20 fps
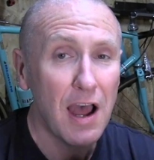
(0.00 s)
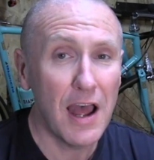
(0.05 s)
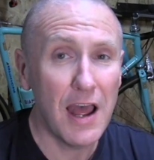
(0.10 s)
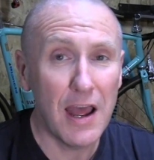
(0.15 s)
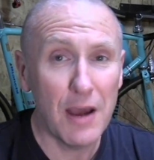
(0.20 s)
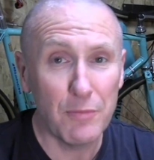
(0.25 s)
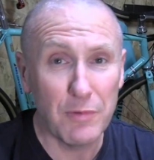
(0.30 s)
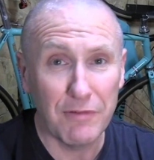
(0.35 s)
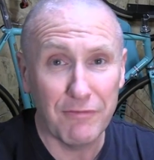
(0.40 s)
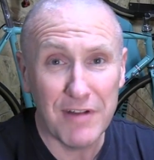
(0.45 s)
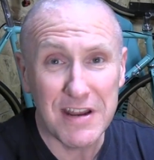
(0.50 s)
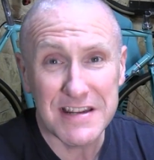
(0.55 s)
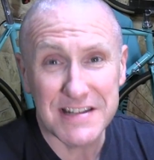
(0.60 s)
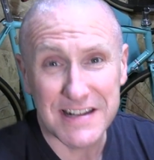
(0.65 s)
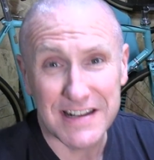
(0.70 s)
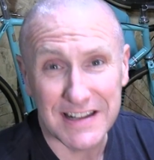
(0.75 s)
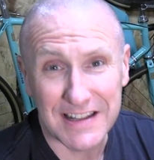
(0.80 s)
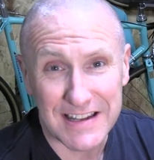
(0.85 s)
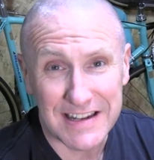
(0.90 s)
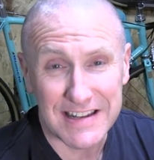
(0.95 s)
Uh, we
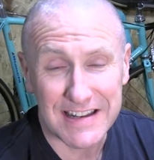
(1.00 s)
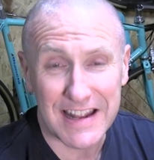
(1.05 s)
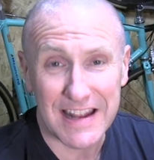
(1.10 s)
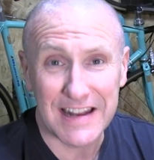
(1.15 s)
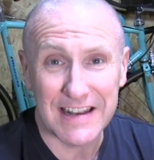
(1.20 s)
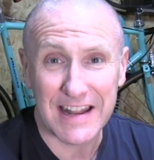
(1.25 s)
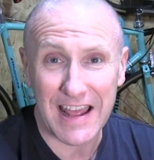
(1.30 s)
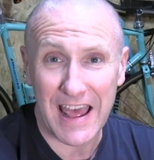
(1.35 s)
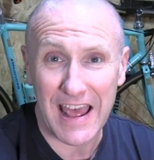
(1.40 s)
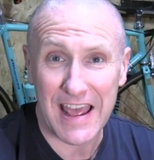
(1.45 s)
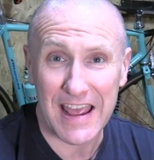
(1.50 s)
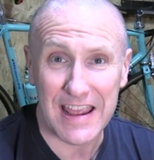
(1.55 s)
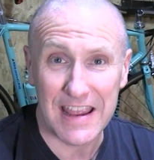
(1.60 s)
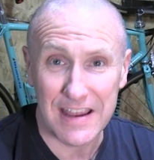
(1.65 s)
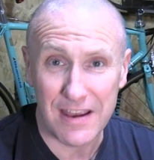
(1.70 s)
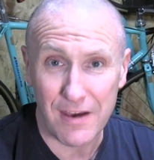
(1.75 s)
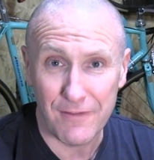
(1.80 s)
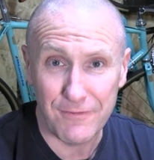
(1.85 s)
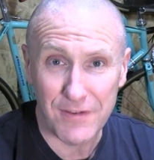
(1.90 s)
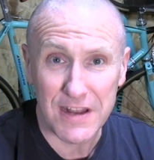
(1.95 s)
recently did
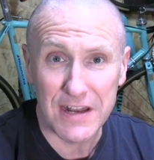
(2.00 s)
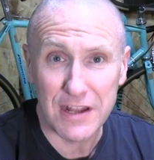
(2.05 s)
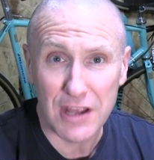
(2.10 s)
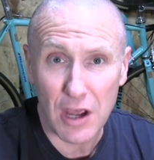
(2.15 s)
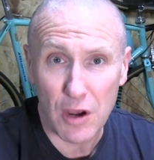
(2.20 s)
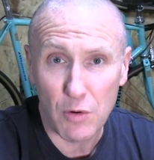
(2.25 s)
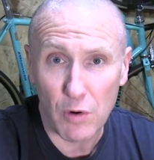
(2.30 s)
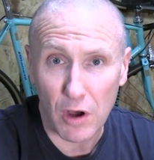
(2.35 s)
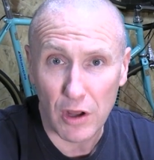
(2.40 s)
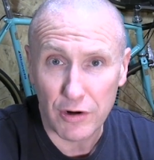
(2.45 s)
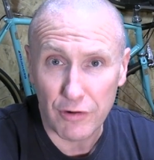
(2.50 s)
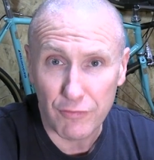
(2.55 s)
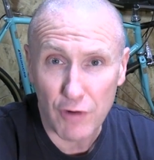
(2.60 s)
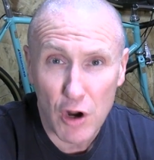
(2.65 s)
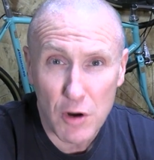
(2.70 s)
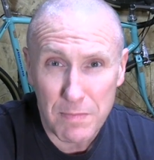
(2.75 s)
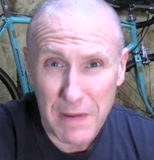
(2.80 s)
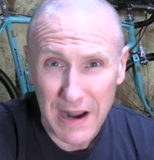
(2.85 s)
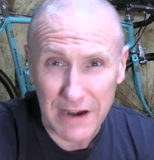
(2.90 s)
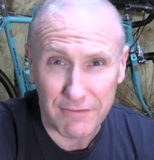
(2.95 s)
a video on a
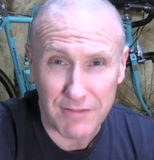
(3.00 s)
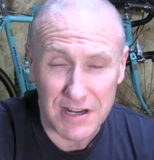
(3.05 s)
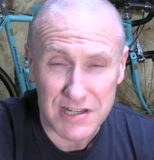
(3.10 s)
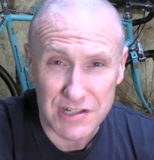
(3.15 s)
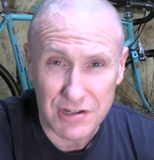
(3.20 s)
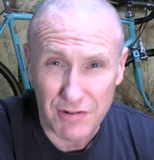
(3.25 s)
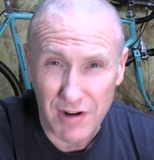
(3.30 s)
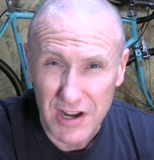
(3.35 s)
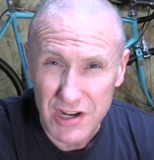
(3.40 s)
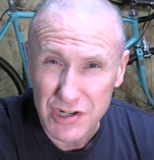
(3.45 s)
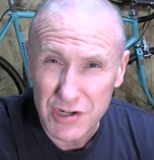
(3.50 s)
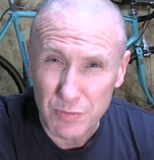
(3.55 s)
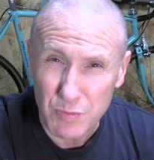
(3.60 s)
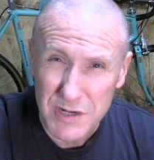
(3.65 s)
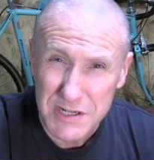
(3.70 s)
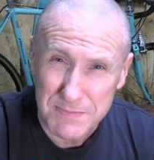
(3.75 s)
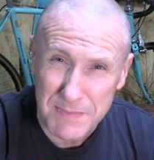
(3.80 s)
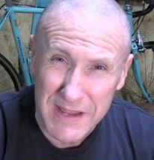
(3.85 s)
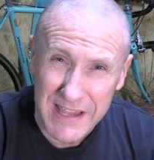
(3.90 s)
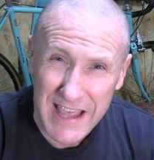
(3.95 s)
road bike restoration
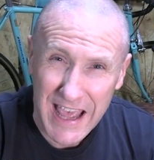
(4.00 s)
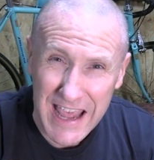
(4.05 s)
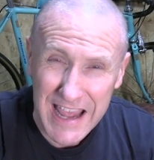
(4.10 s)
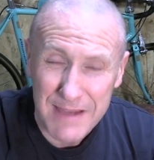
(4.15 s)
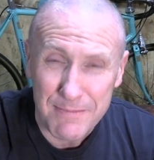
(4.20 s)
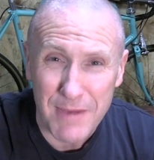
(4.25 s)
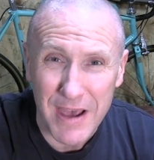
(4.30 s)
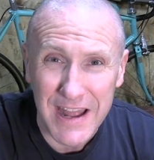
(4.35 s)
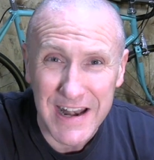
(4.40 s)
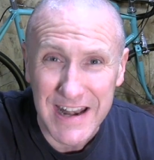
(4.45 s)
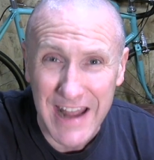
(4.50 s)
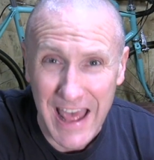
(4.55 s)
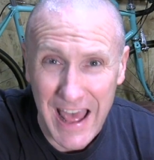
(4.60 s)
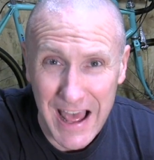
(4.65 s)
which became an